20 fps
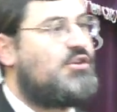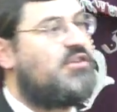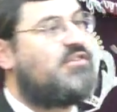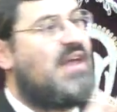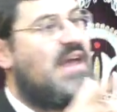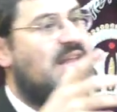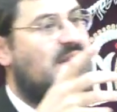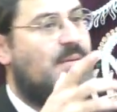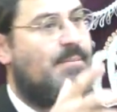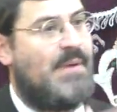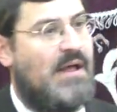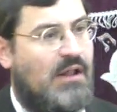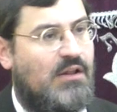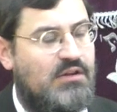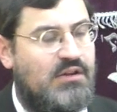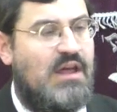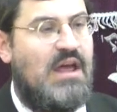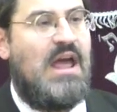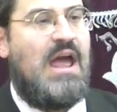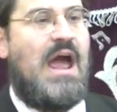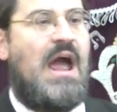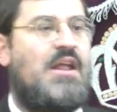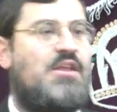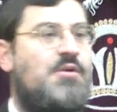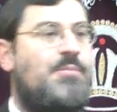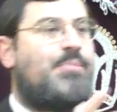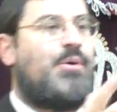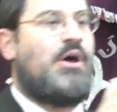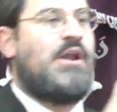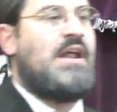you take the milk and
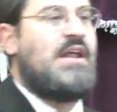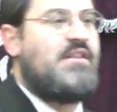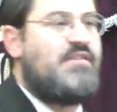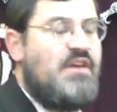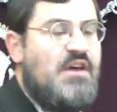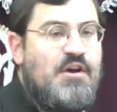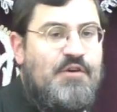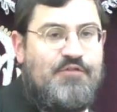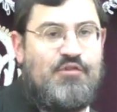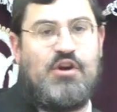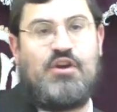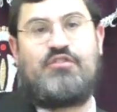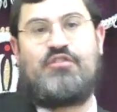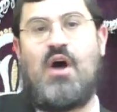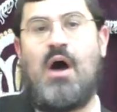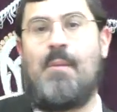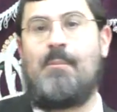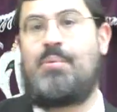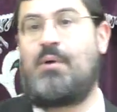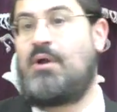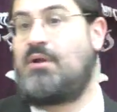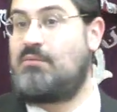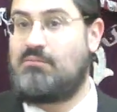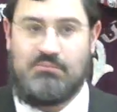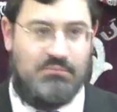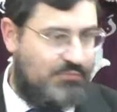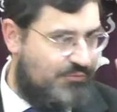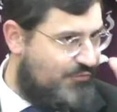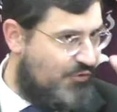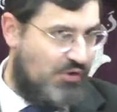you put it, for
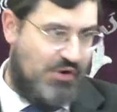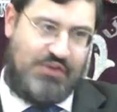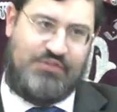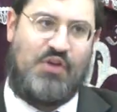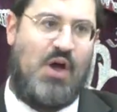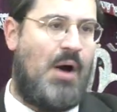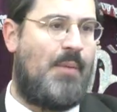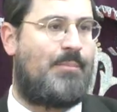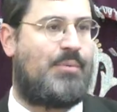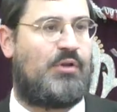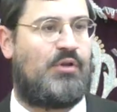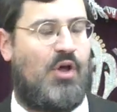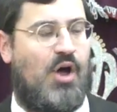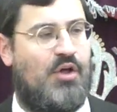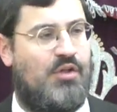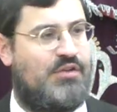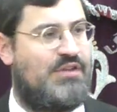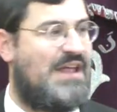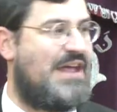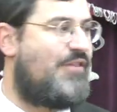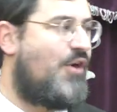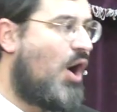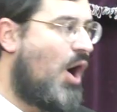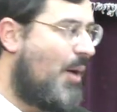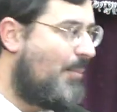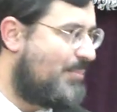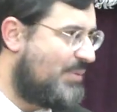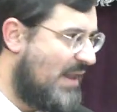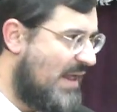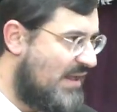example, near the
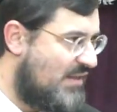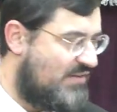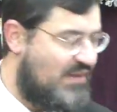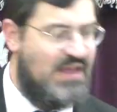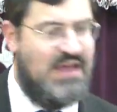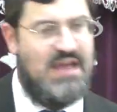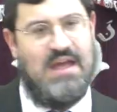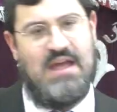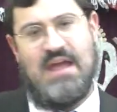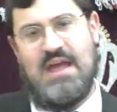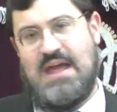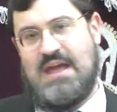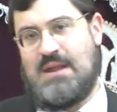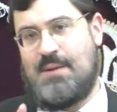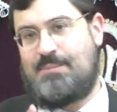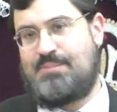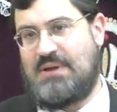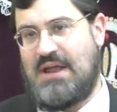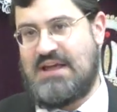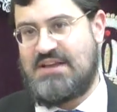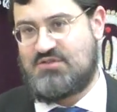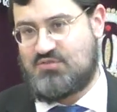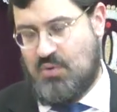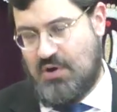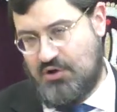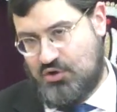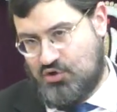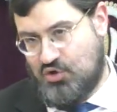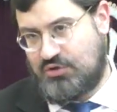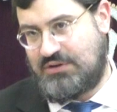hot plate in a place where
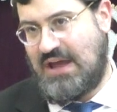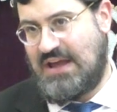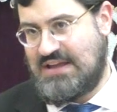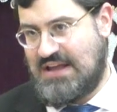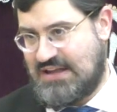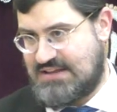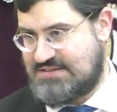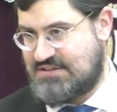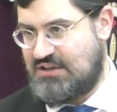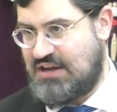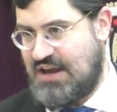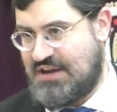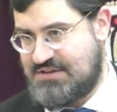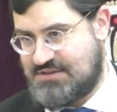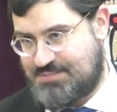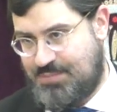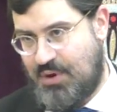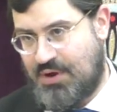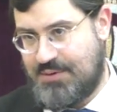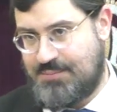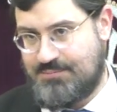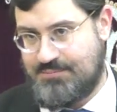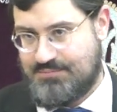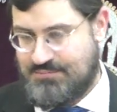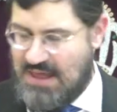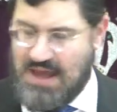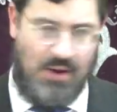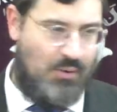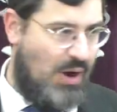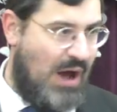it could get Yad Soledis boy.
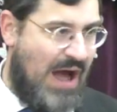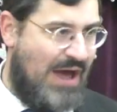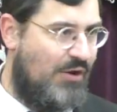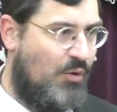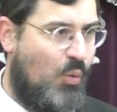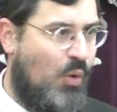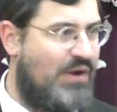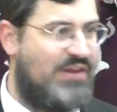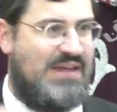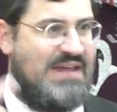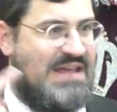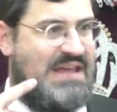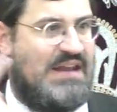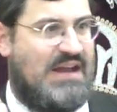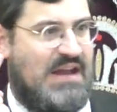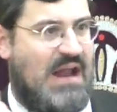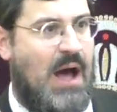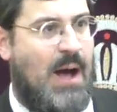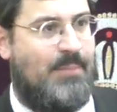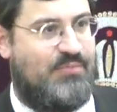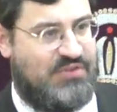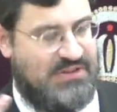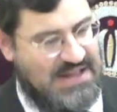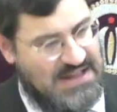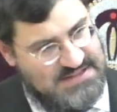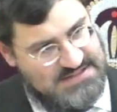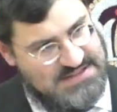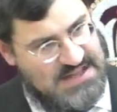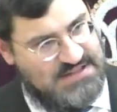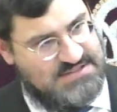Now, I don't want to heat it up to
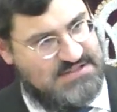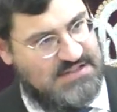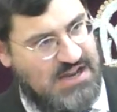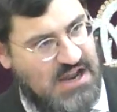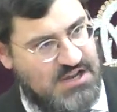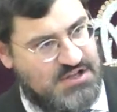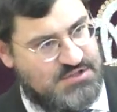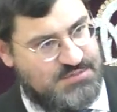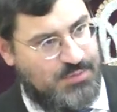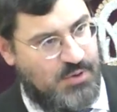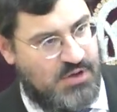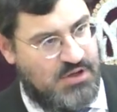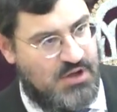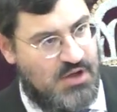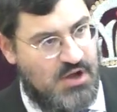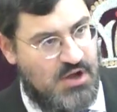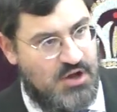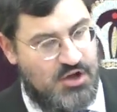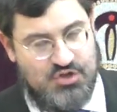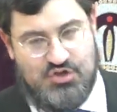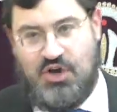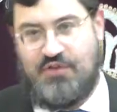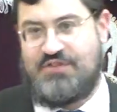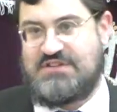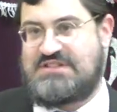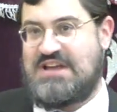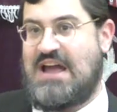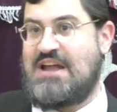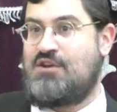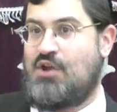get to Yad Soledis boy, because
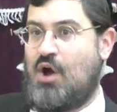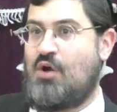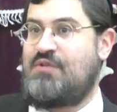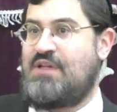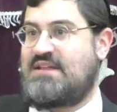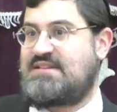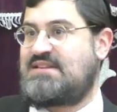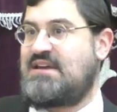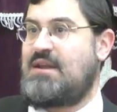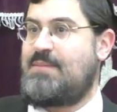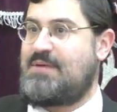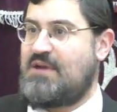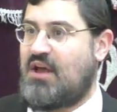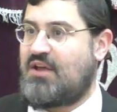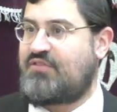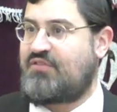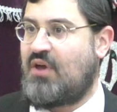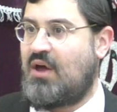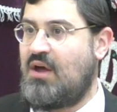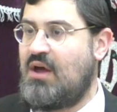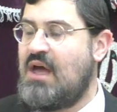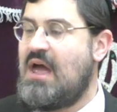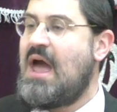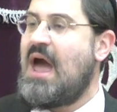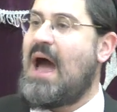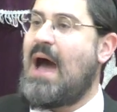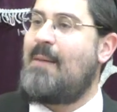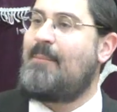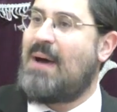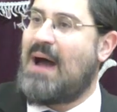obviously I know that's going to be Asa.
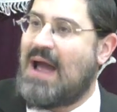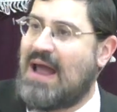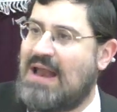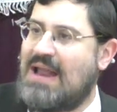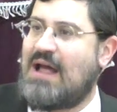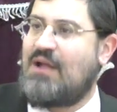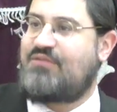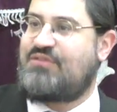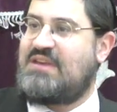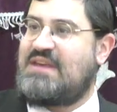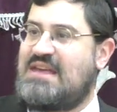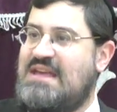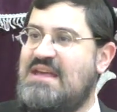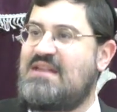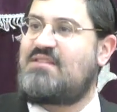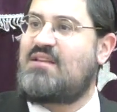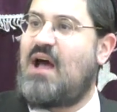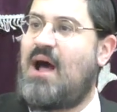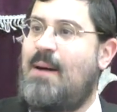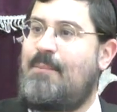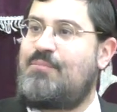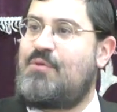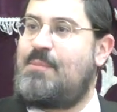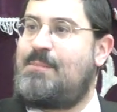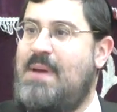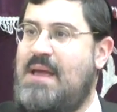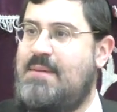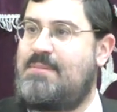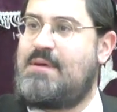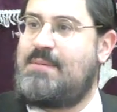Am I allowed to heat up the
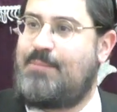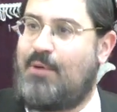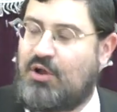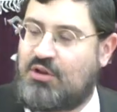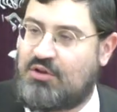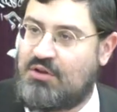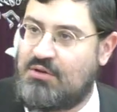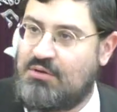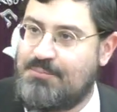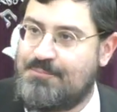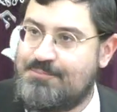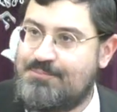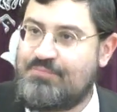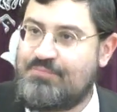baby bottle